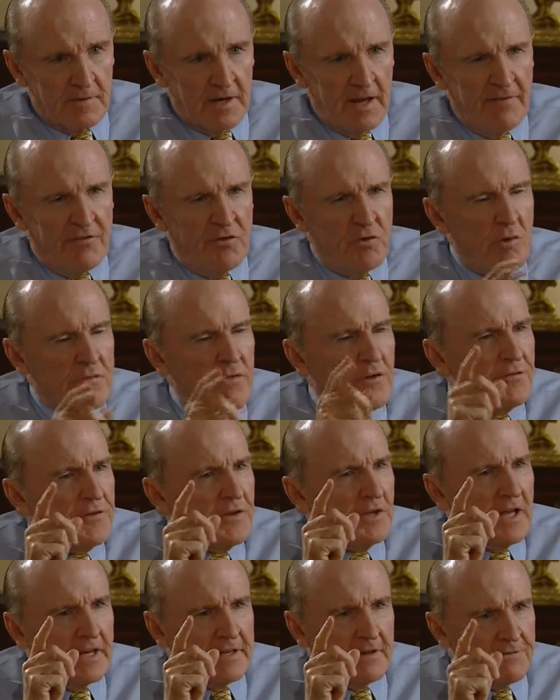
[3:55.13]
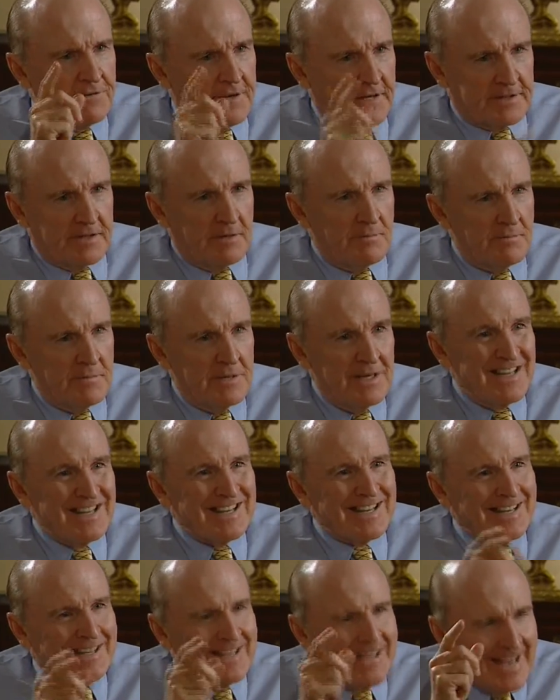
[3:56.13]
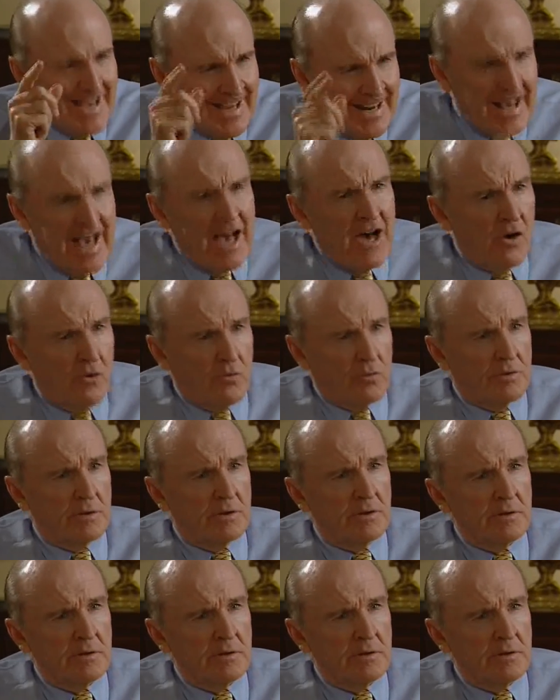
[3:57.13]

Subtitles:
If you ever feel like a victim, get out.